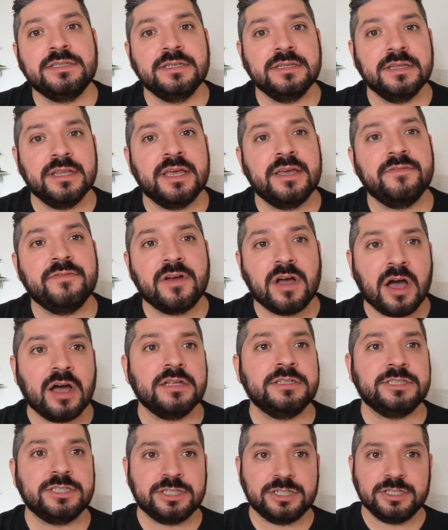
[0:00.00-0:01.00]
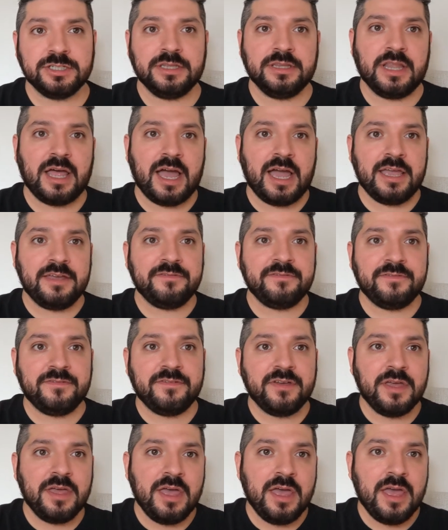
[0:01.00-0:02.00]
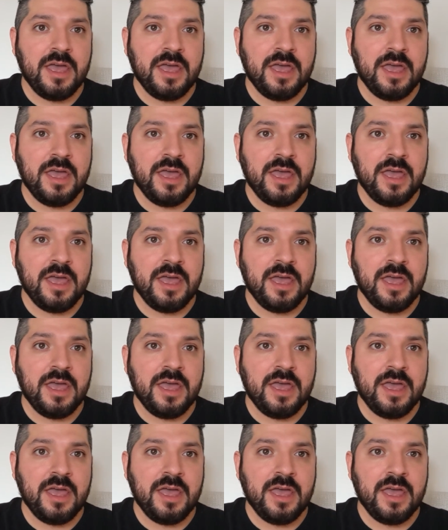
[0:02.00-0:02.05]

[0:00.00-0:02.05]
to live God's good life.